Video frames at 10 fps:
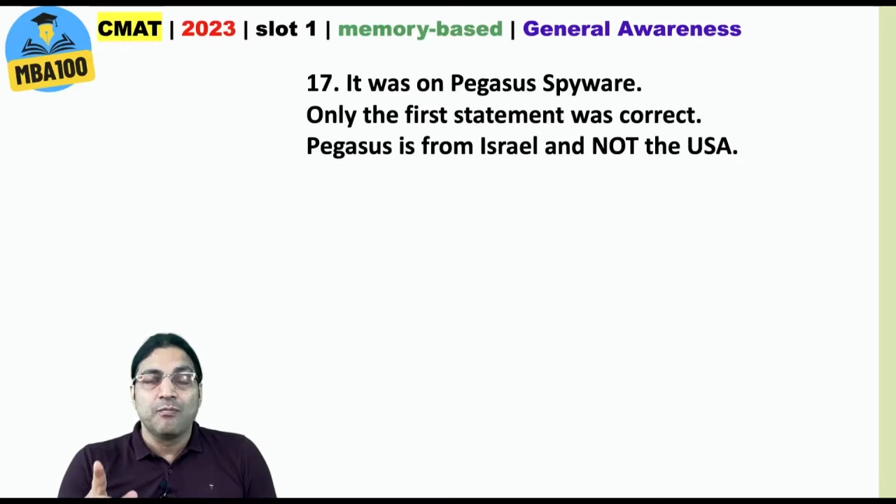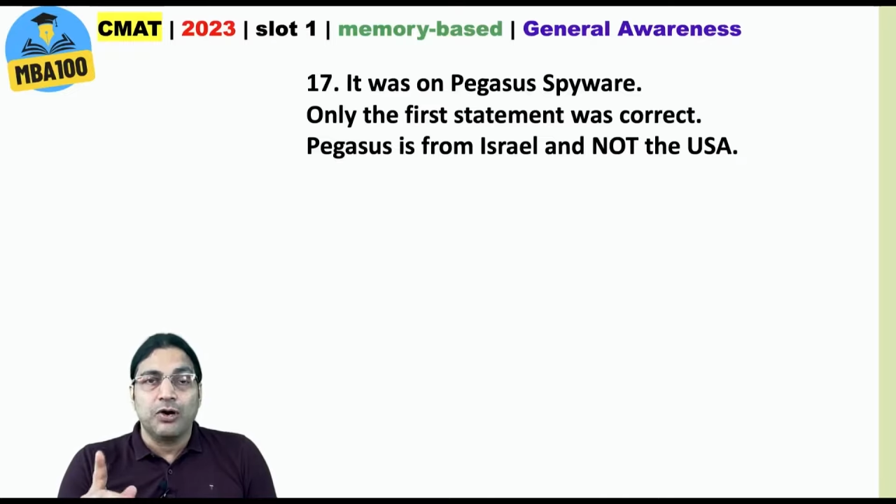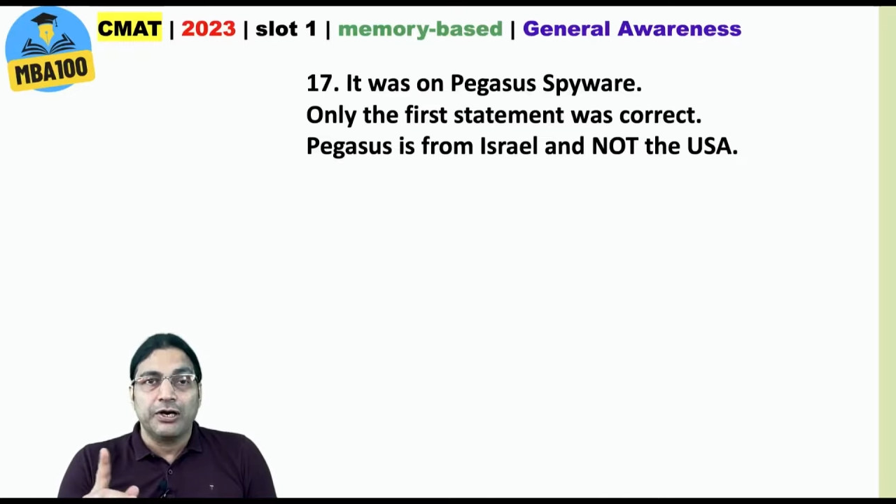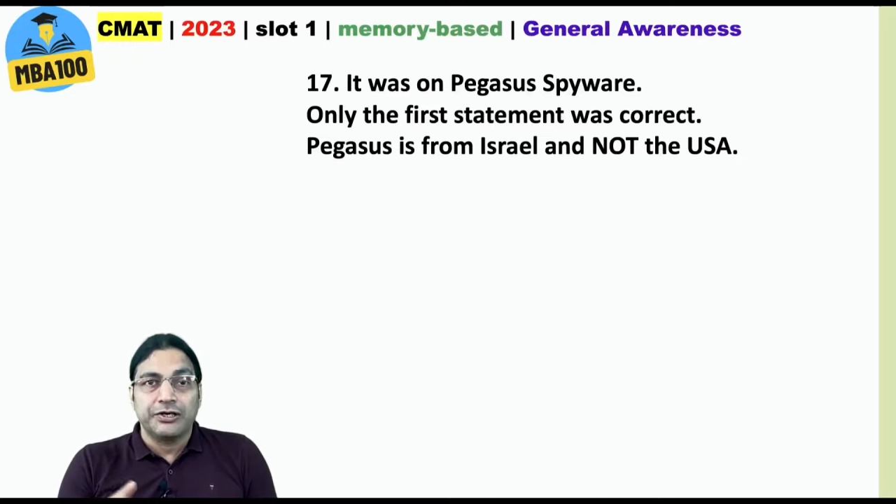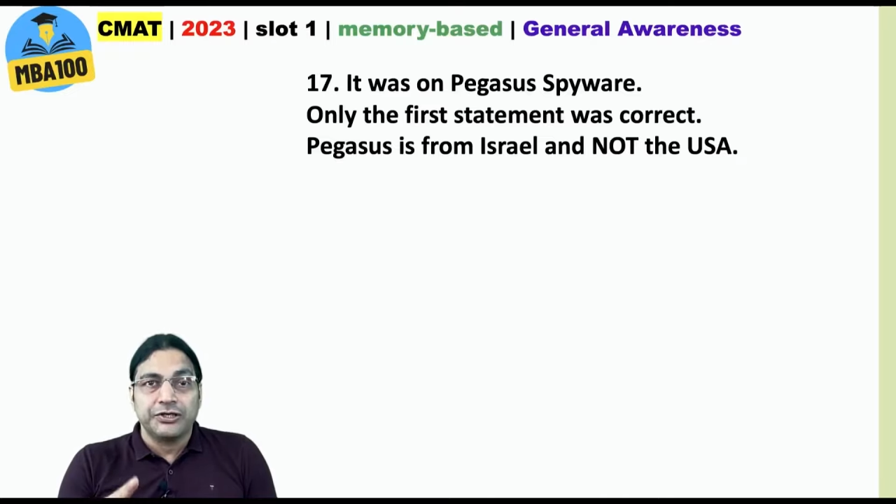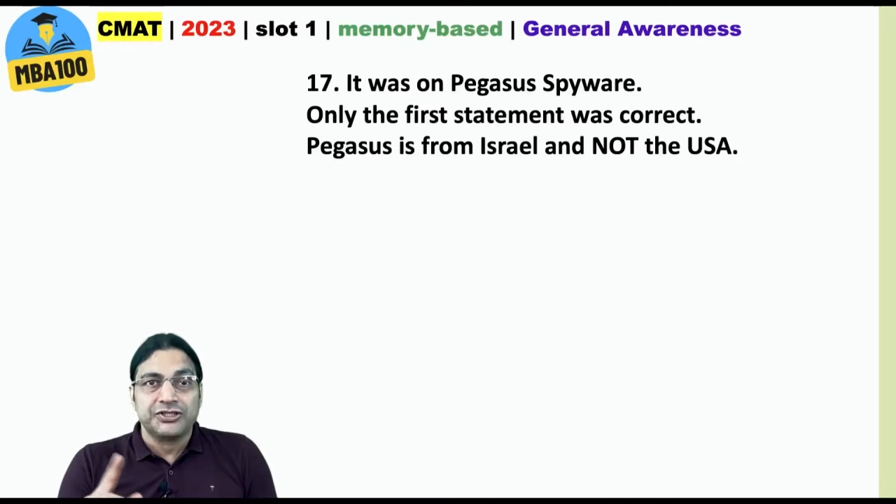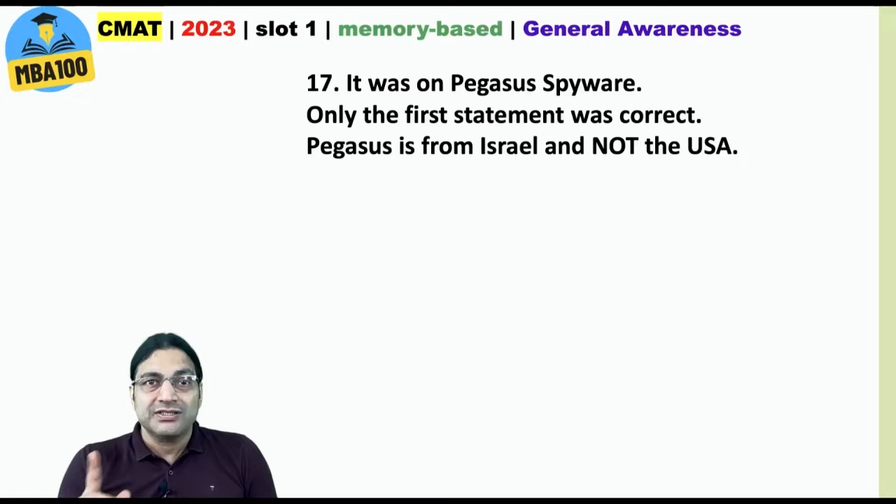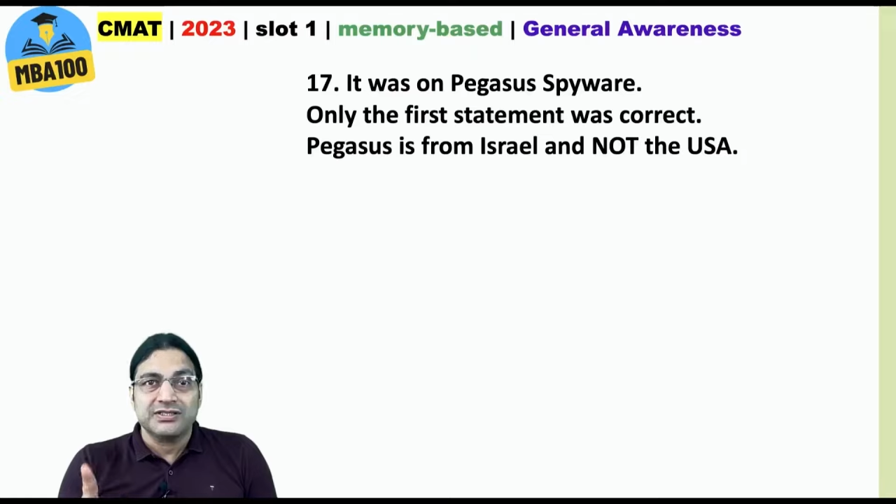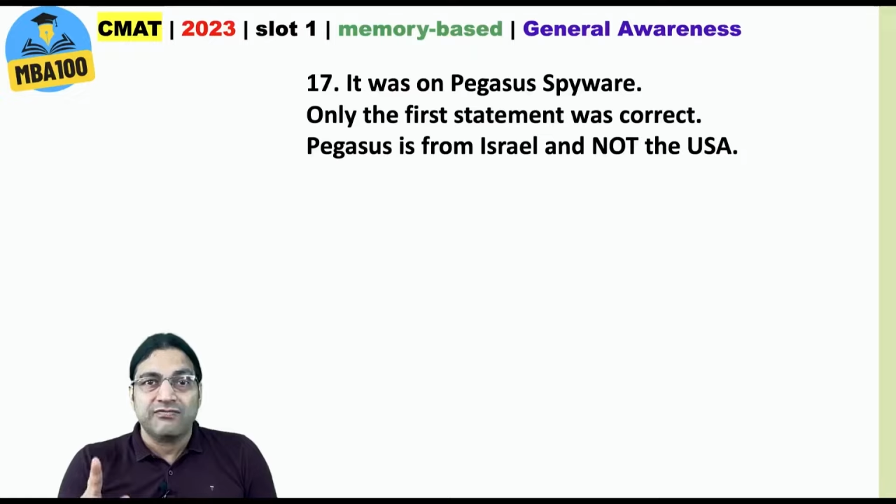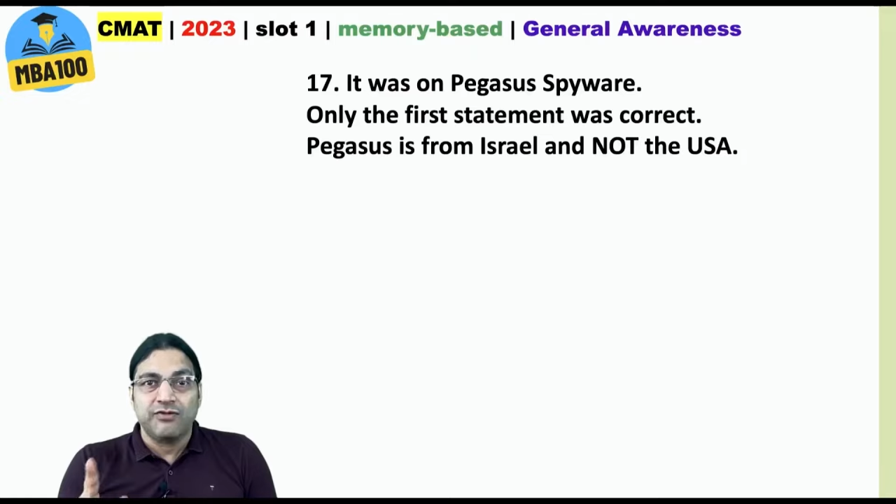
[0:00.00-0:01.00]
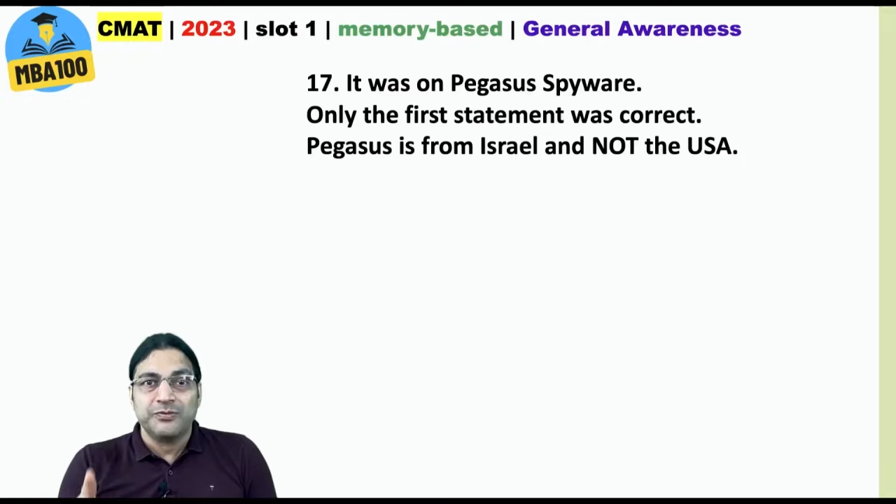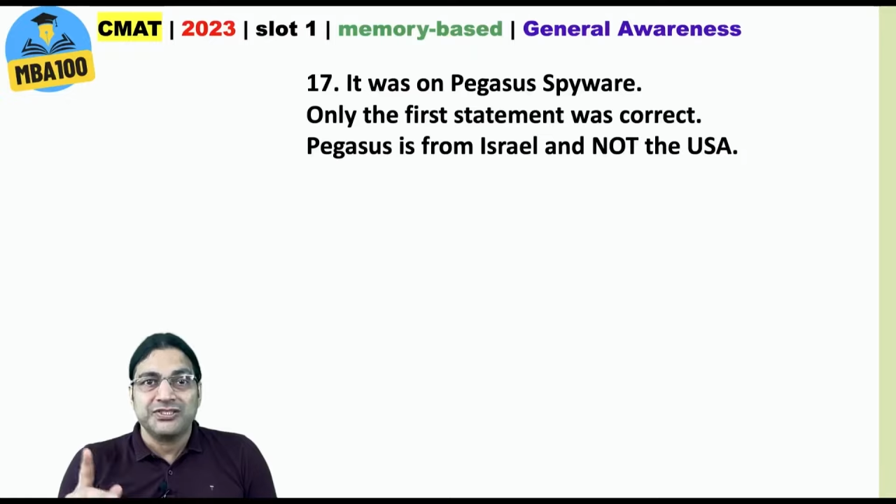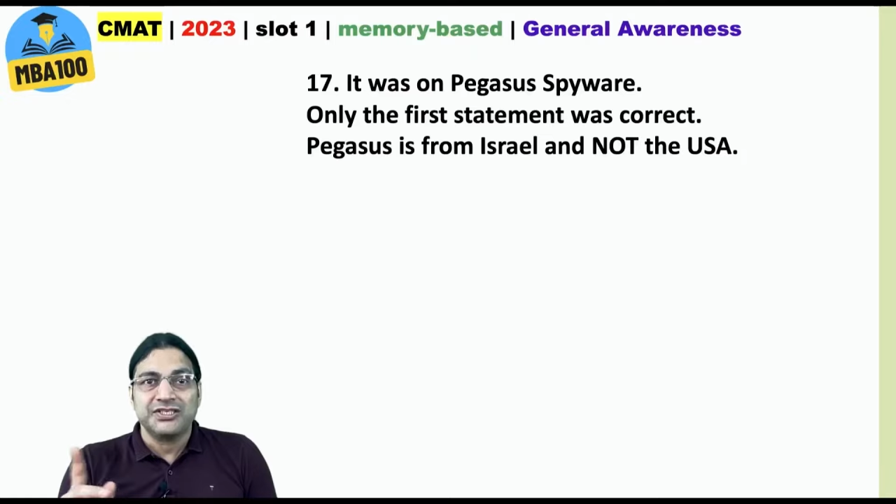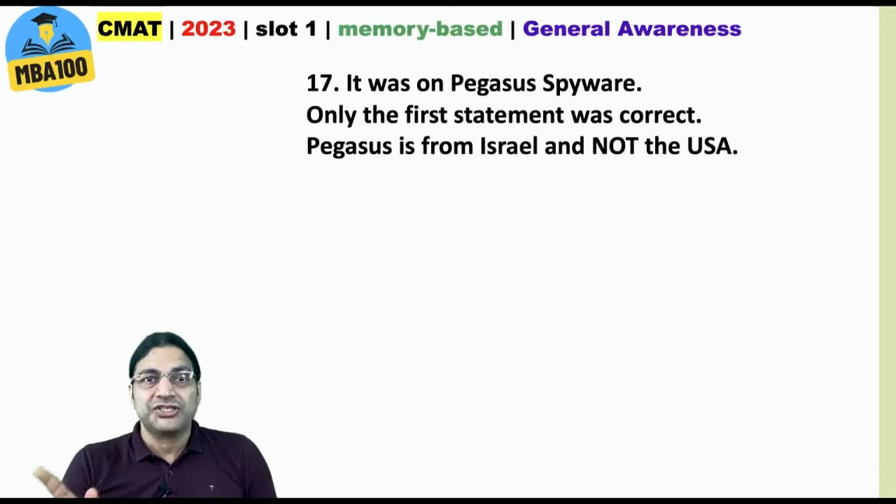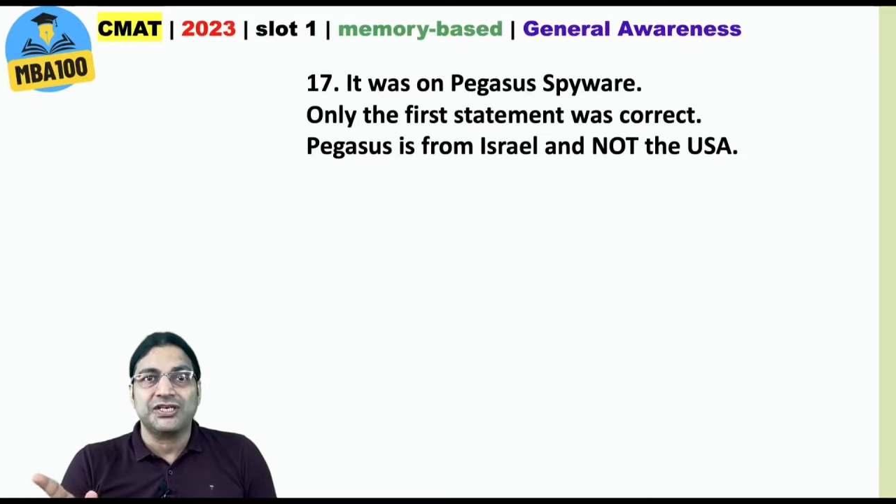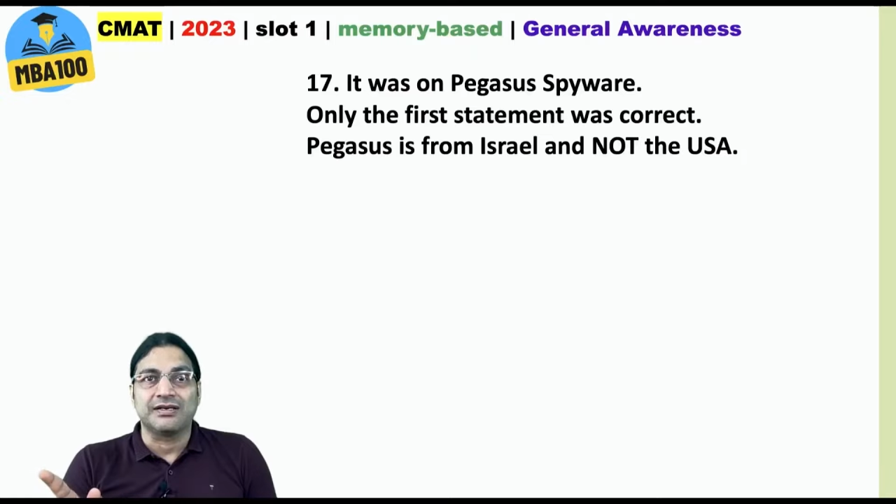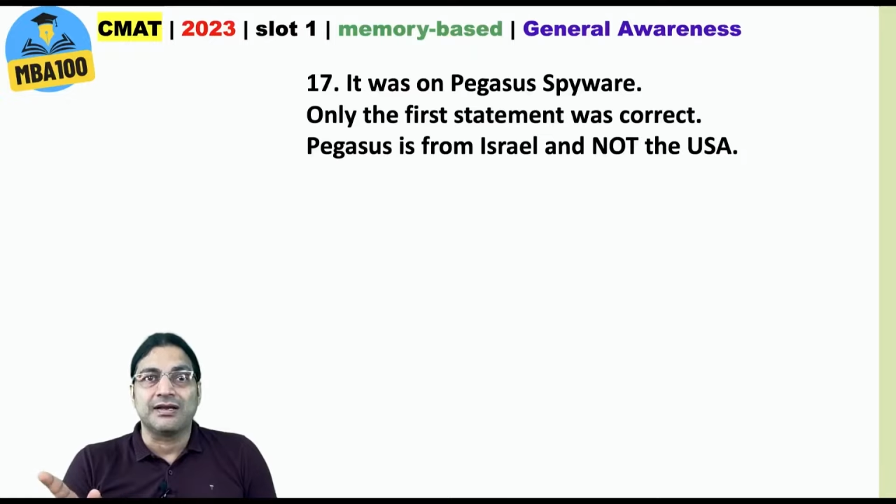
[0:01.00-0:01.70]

politicians of opposition